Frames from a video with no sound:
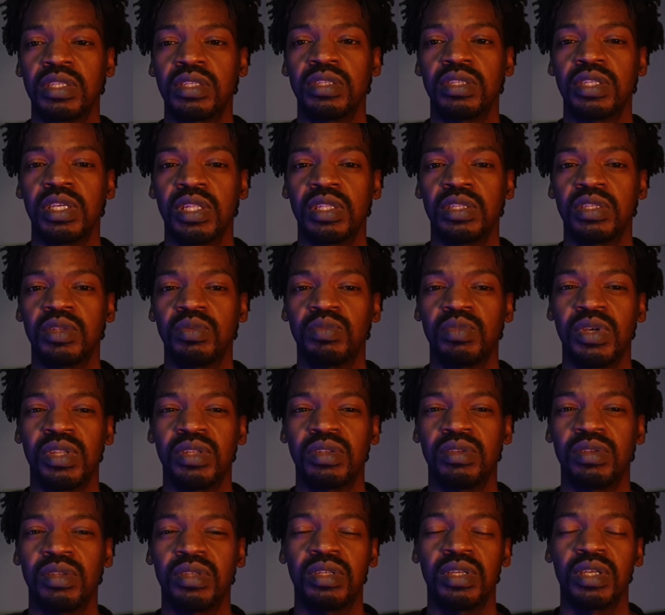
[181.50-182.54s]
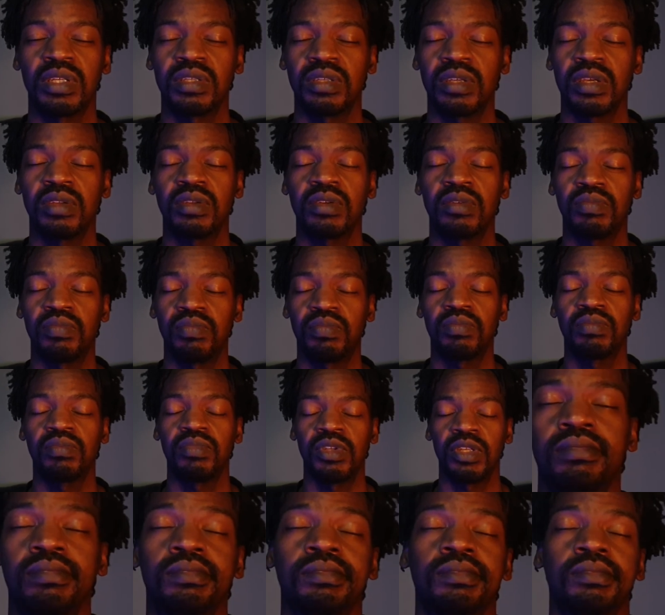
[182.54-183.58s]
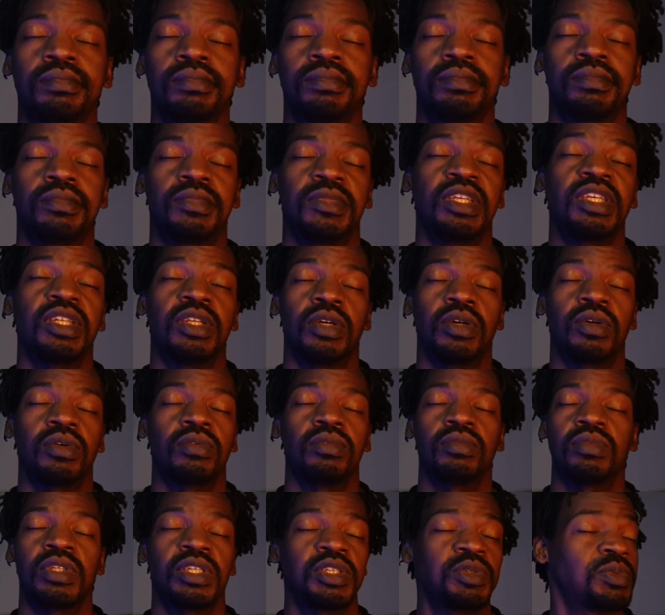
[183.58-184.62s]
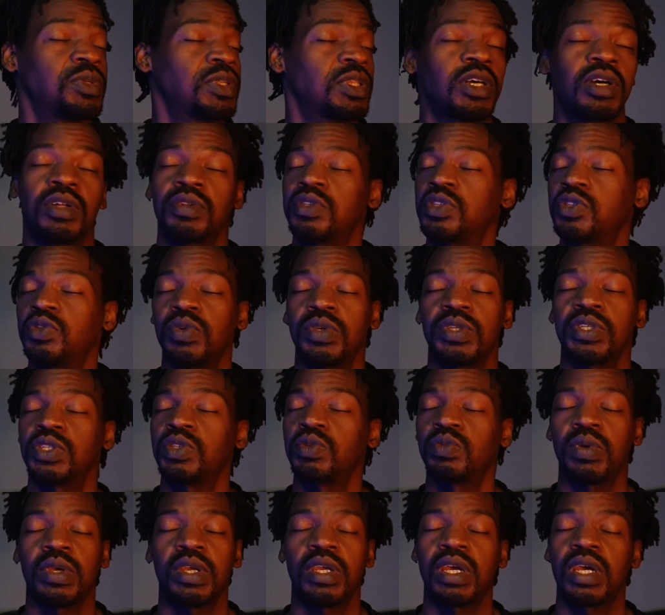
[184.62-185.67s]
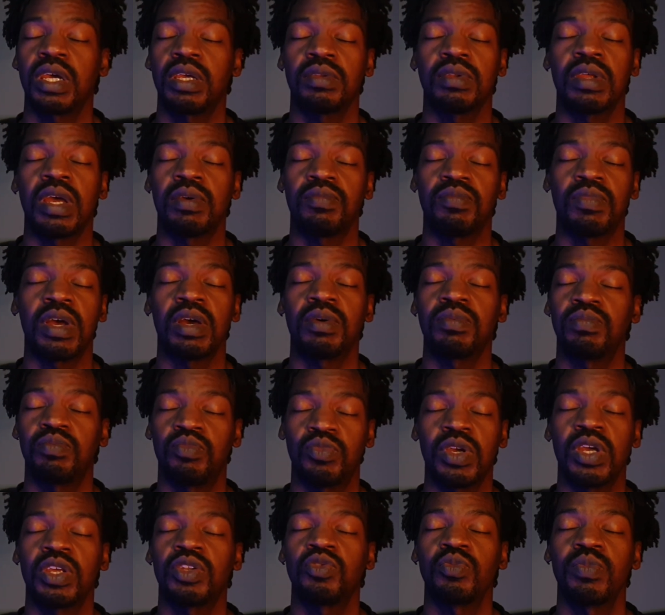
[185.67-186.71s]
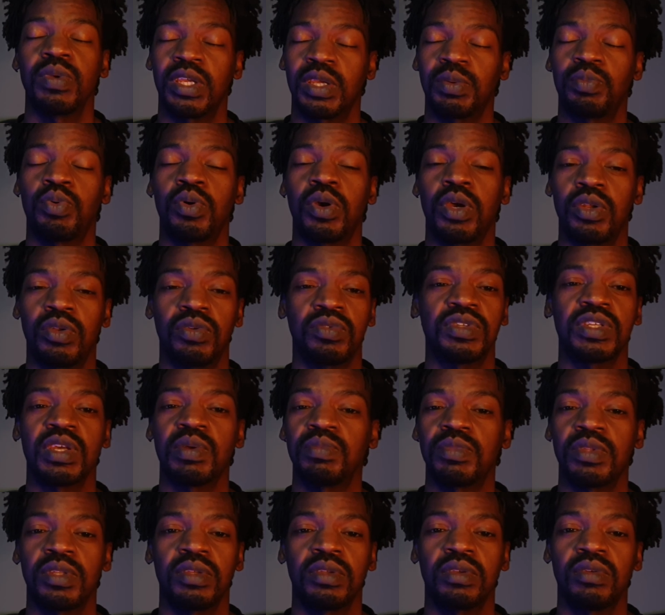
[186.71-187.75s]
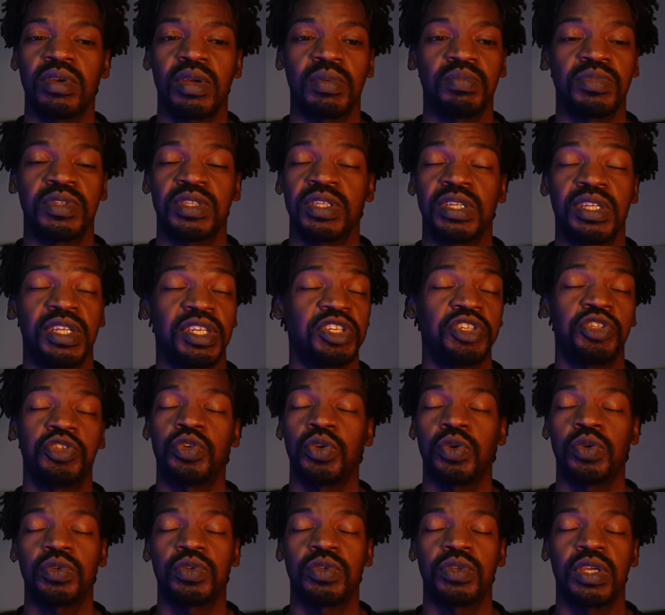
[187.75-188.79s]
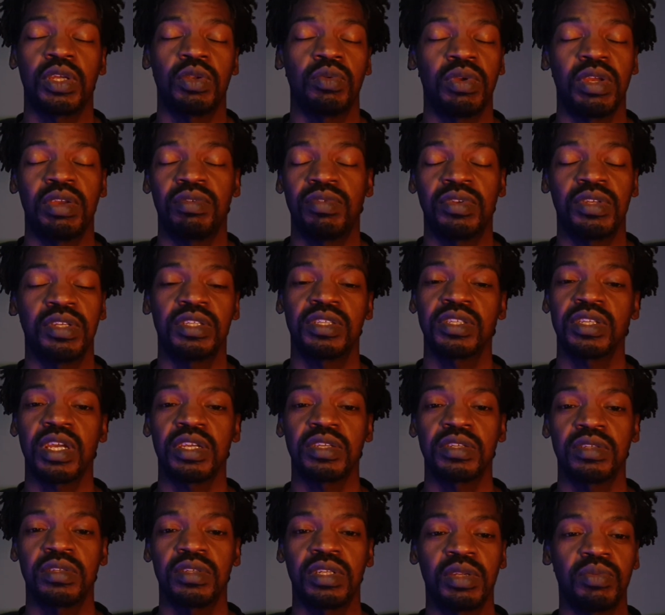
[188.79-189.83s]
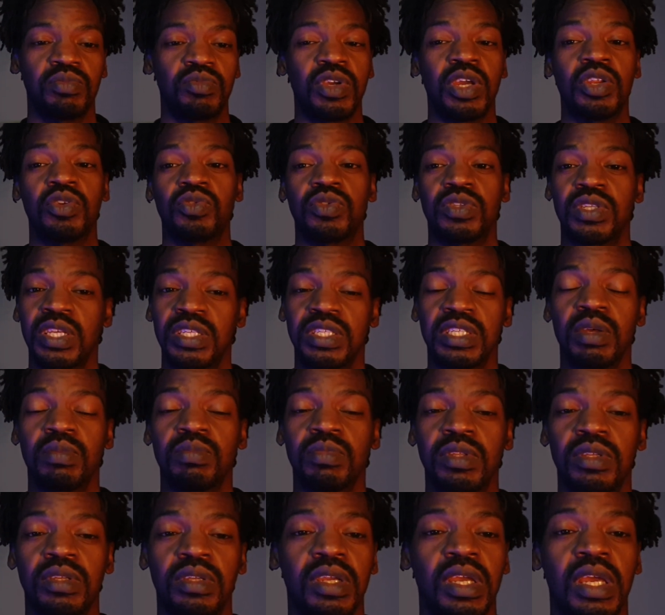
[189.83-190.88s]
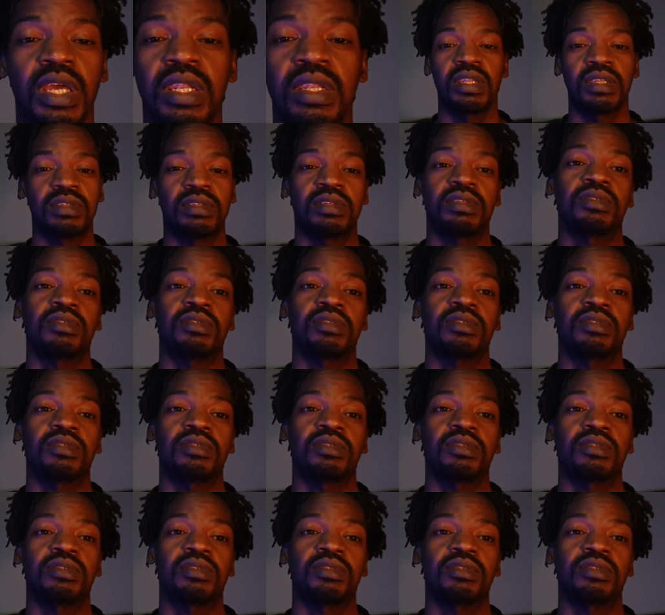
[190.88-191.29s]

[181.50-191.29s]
intelligent, but it does kind of, there's been a lot of situations where I've tried to make a point of something. I'm sitting in church and we're having a discussion, and I'm trying to say something, and